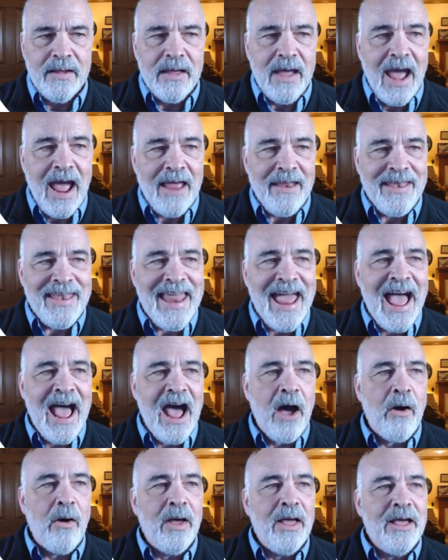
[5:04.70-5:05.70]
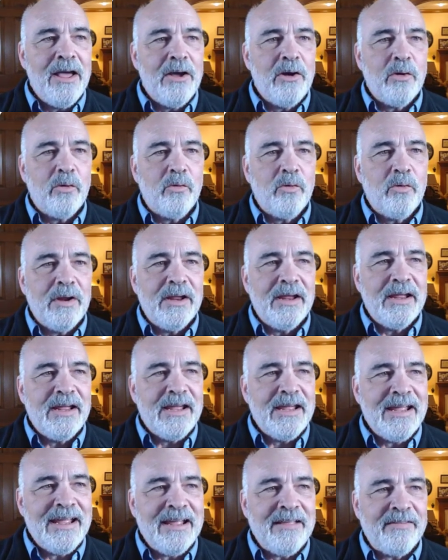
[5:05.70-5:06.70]
And now
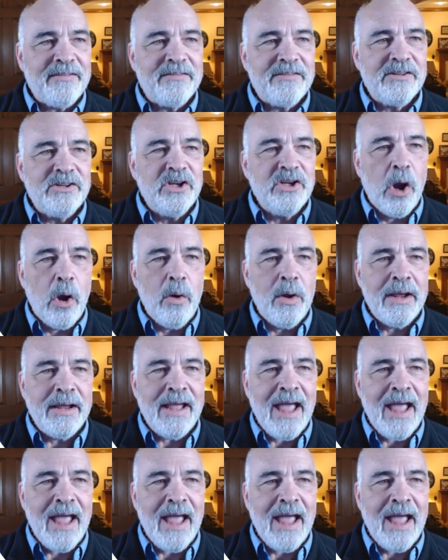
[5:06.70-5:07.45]
it's going